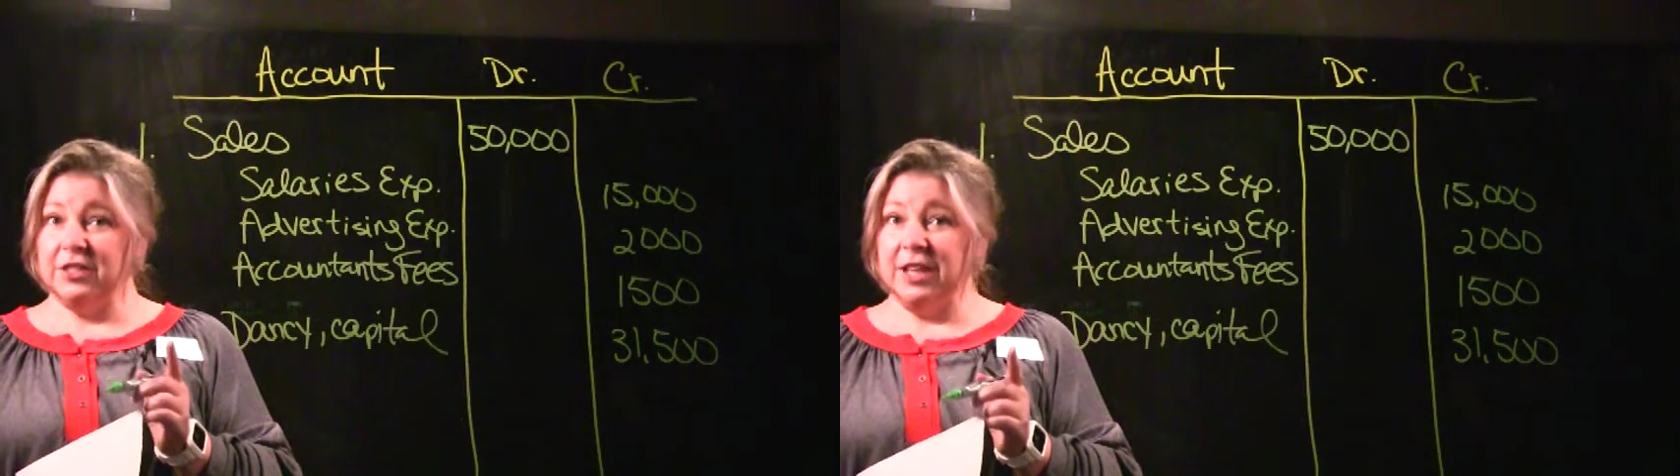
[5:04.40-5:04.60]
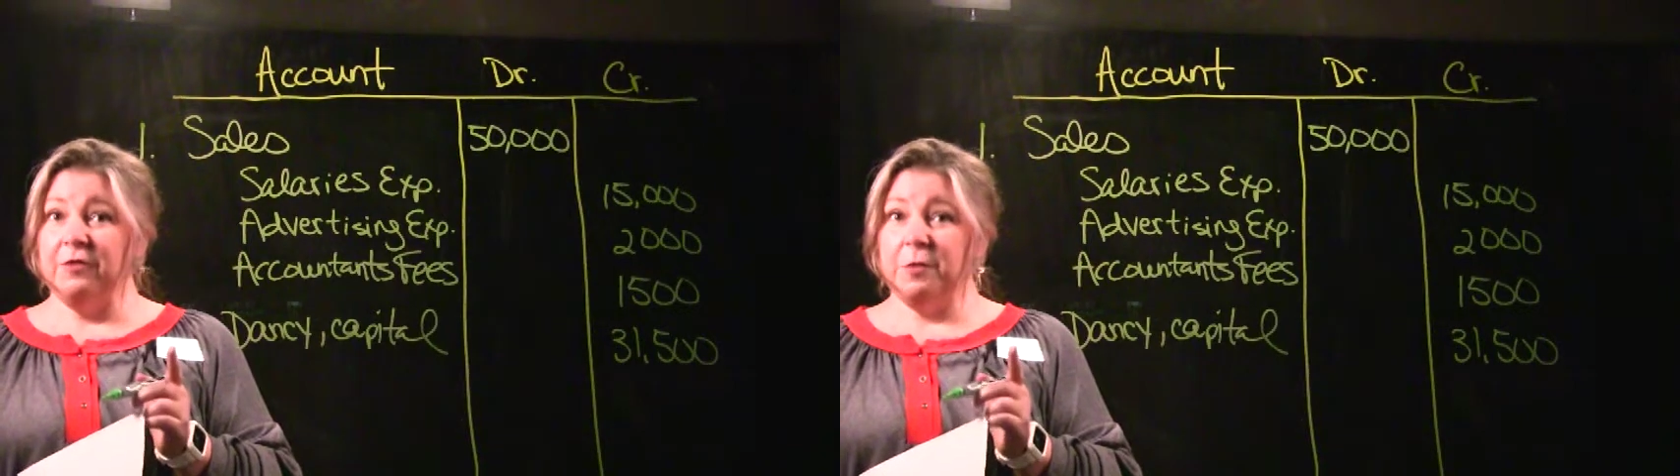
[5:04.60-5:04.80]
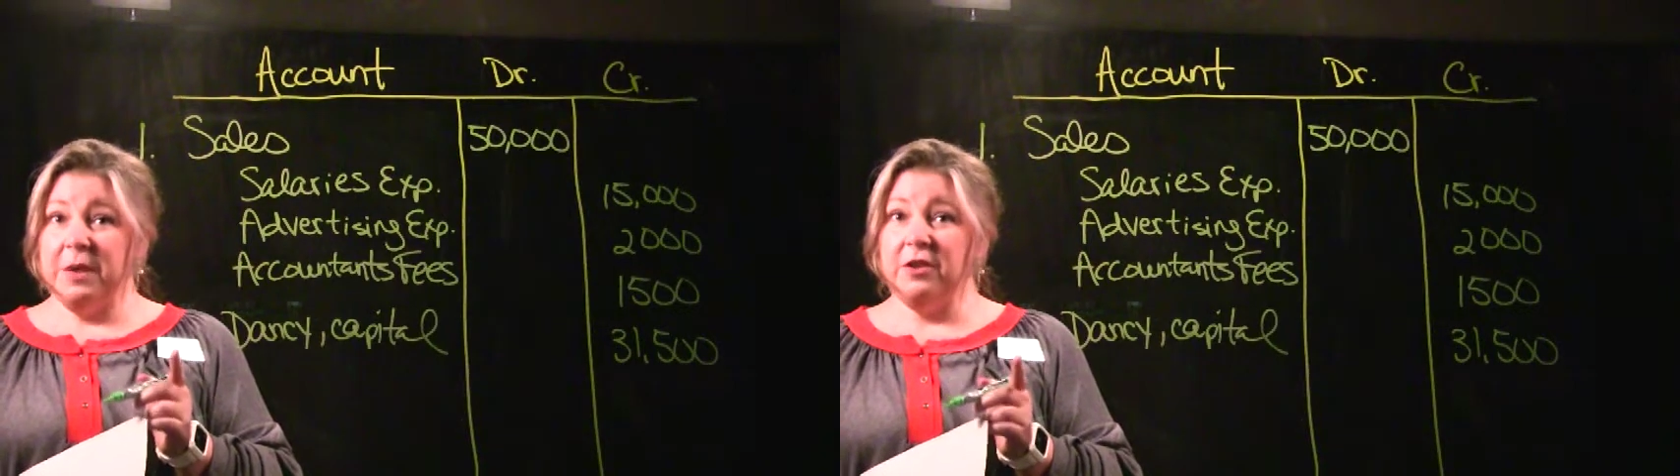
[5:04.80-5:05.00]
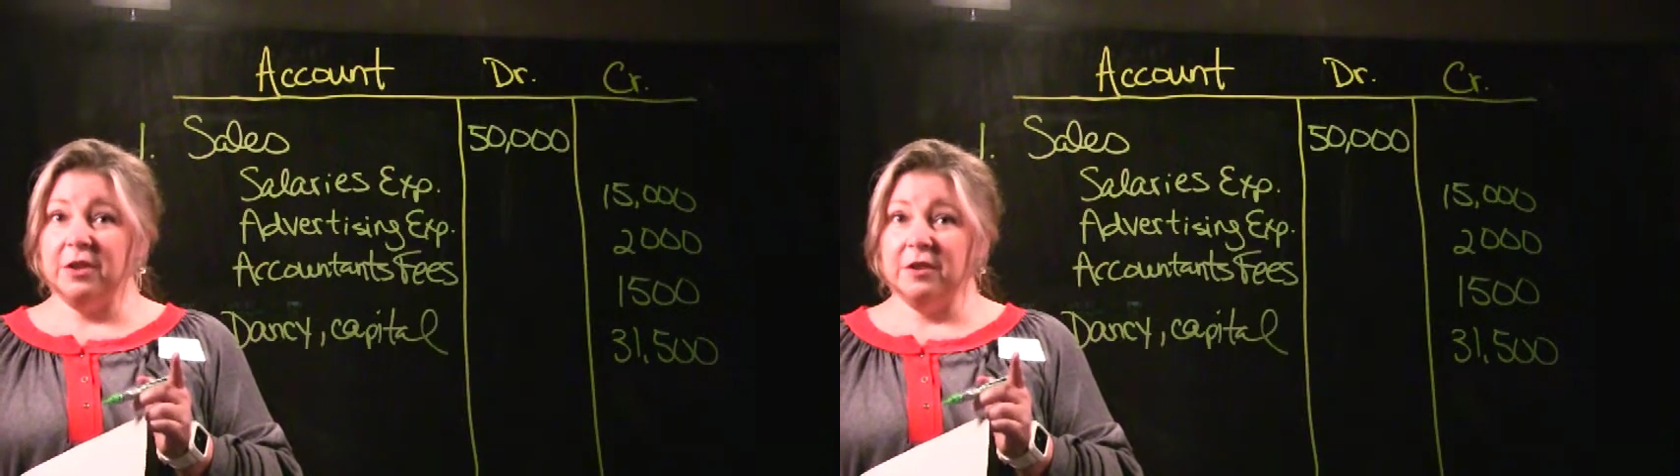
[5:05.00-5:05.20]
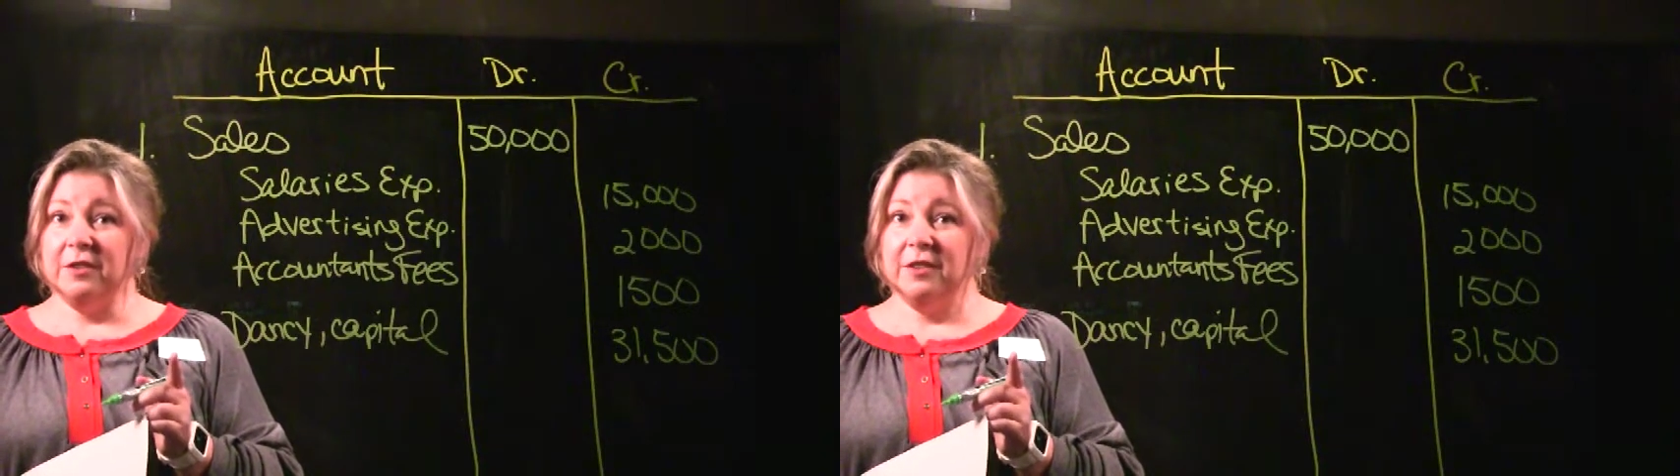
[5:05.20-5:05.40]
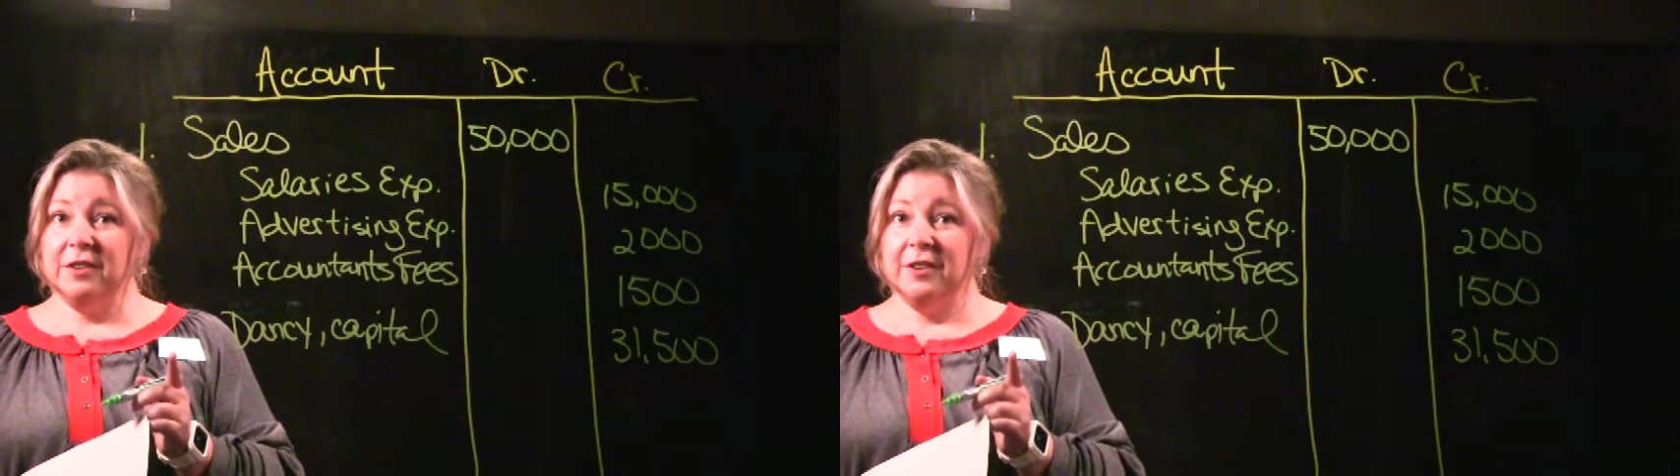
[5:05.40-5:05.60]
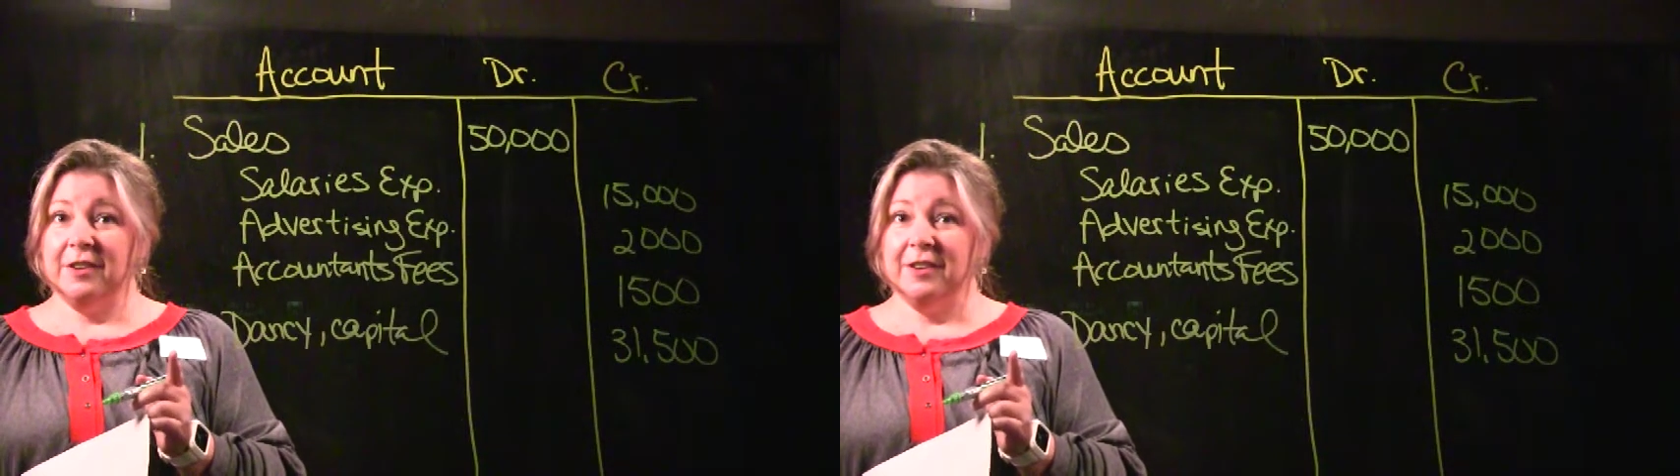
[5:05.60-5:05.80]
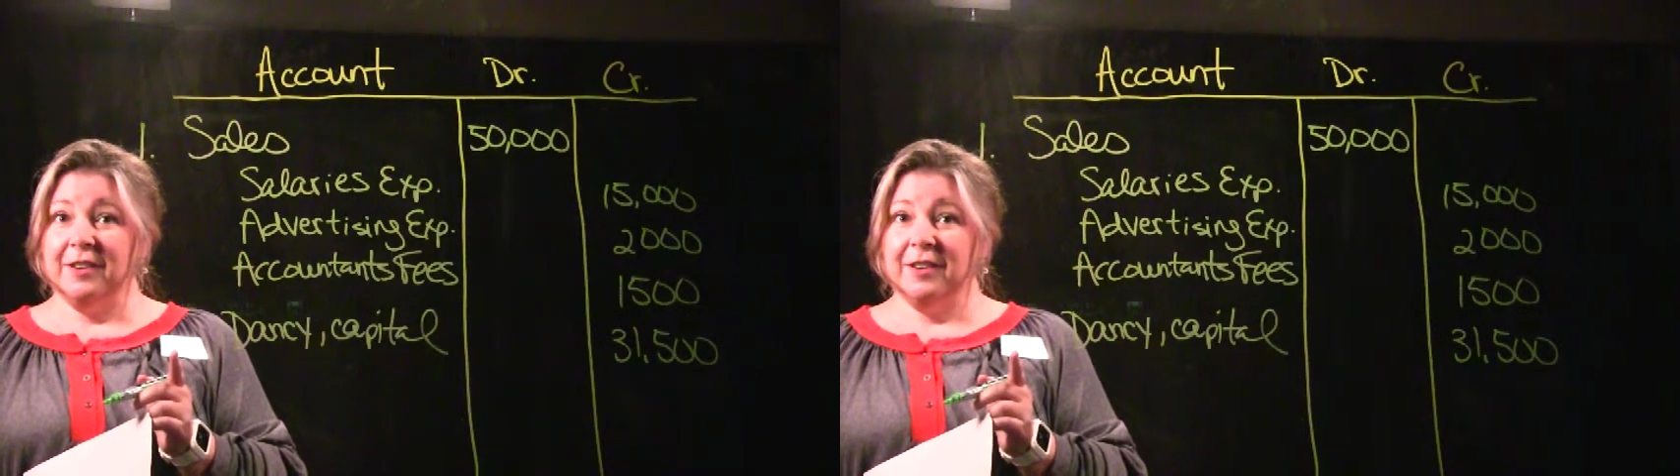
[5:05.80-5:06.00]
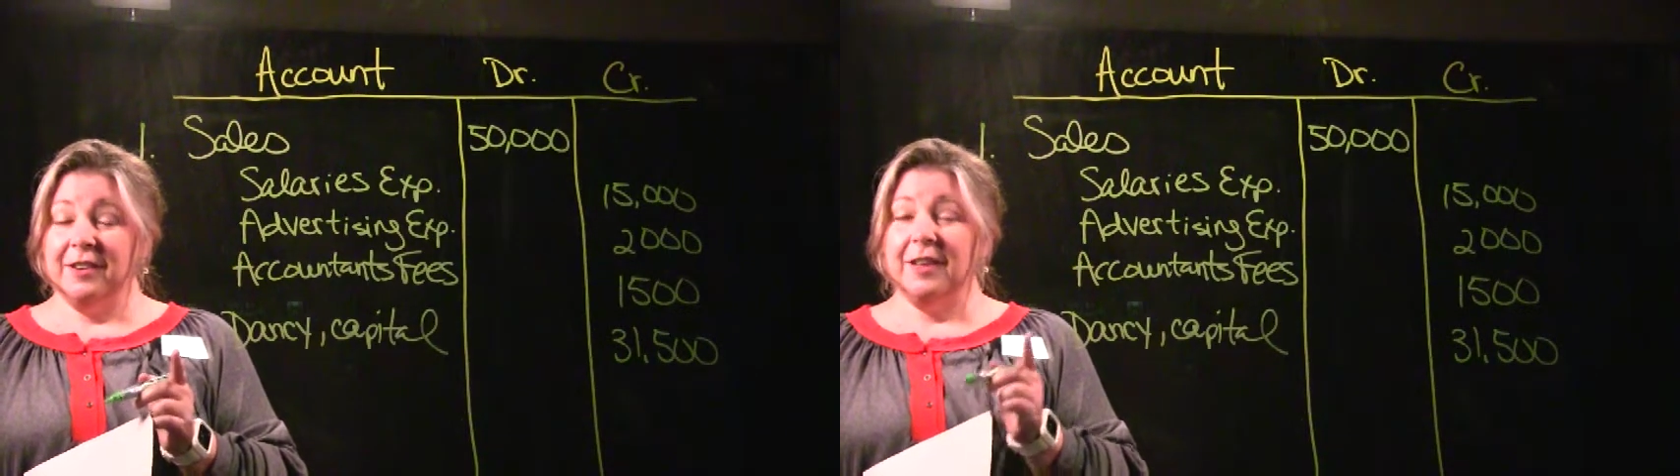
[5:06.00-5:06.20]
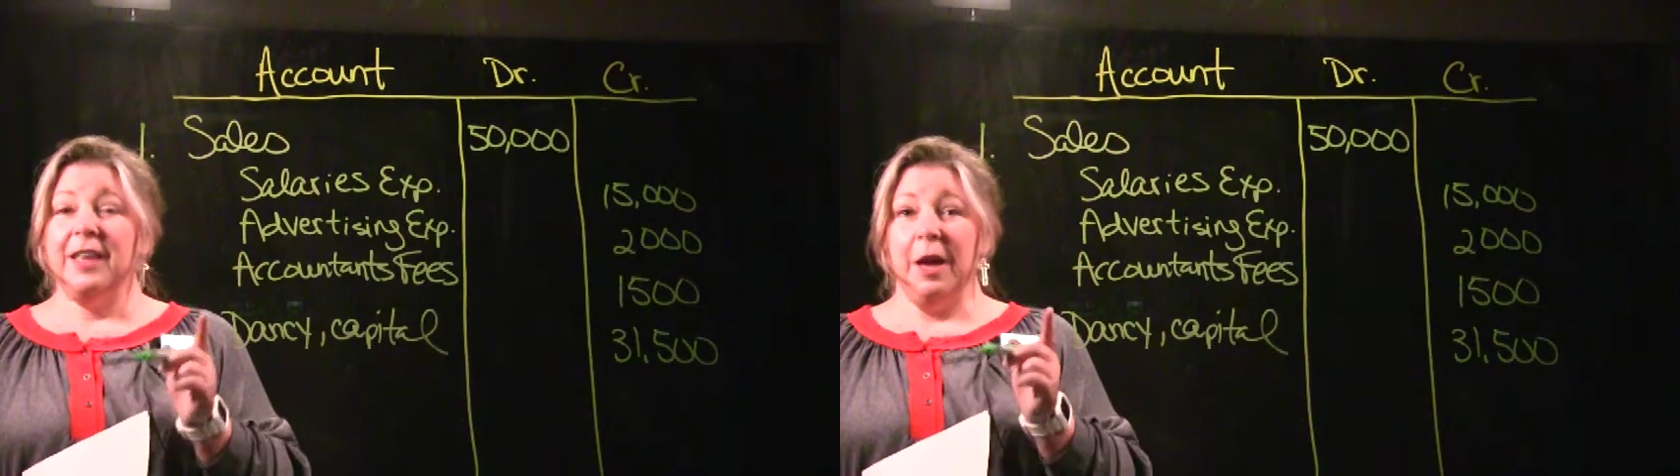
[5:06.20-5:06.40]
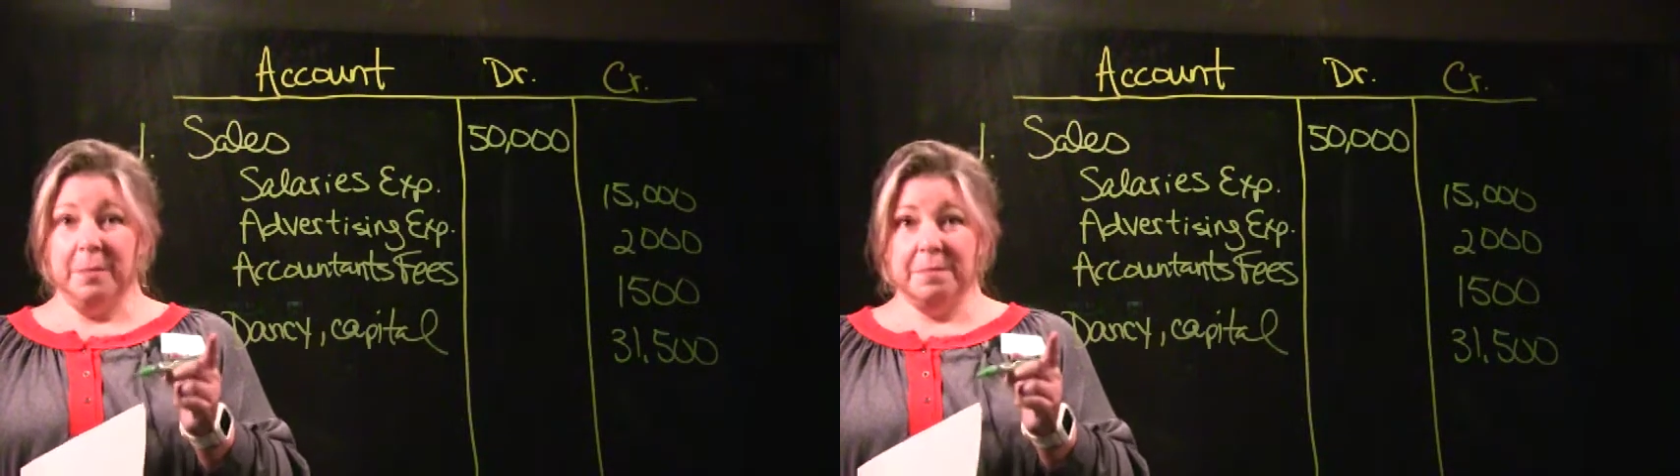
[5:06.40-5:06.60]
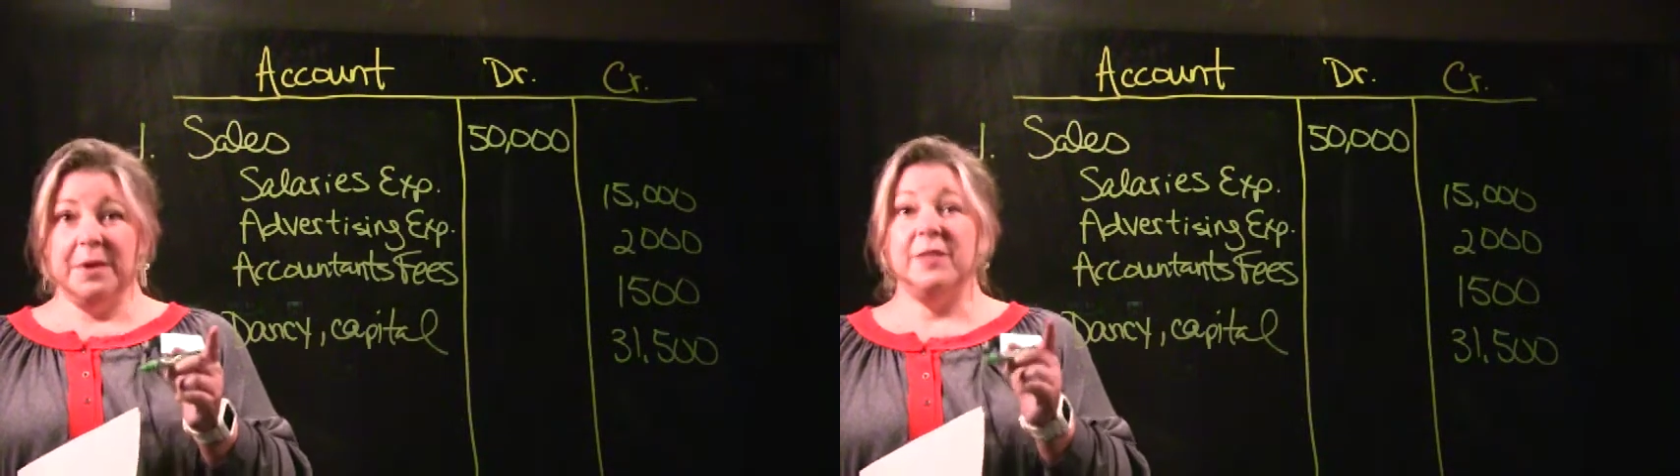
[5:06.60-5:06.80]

should sound familiar. Yep,